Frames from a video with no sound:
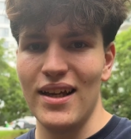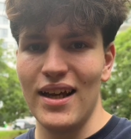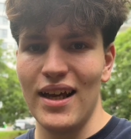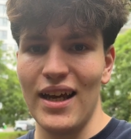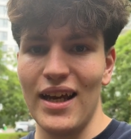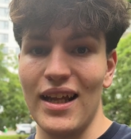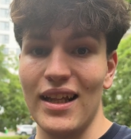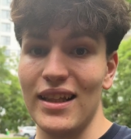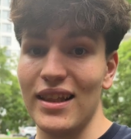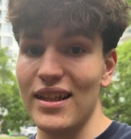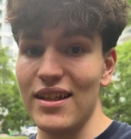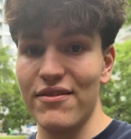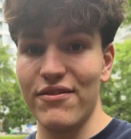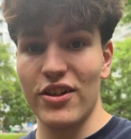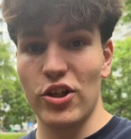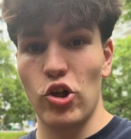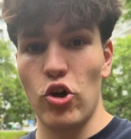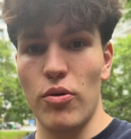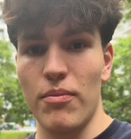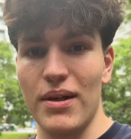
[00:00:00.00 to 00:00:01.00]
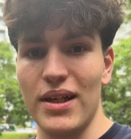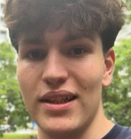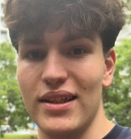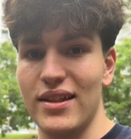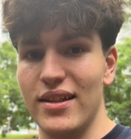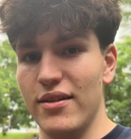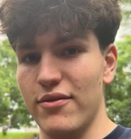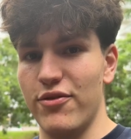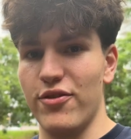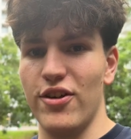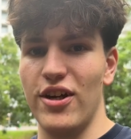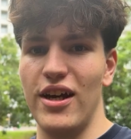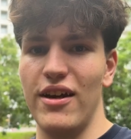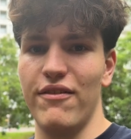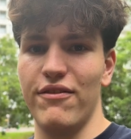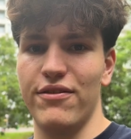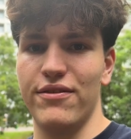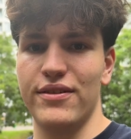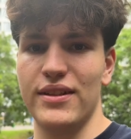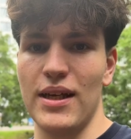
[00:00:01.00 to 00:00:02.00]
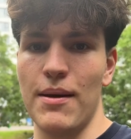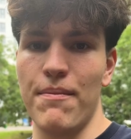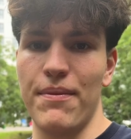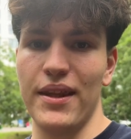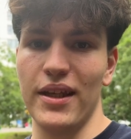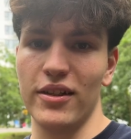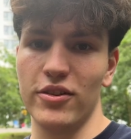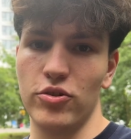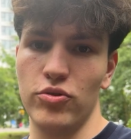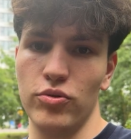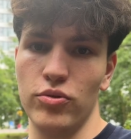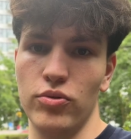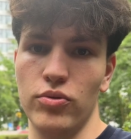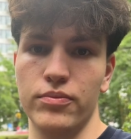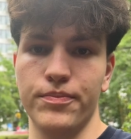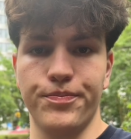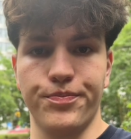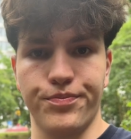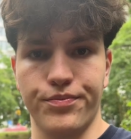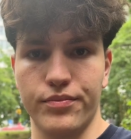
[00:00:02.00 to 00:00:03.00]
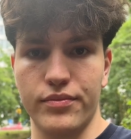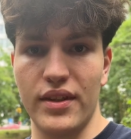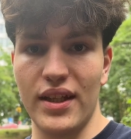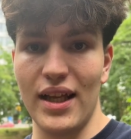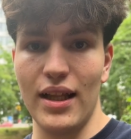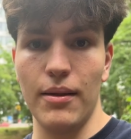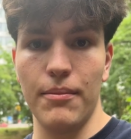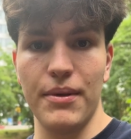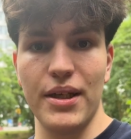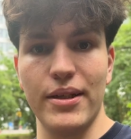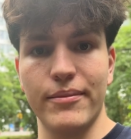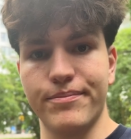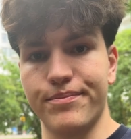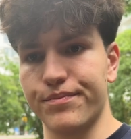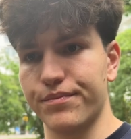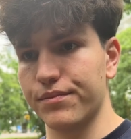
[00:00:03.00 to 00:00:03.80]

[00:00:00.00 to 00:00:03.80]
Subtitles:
and leave a comment if you have something to tell me,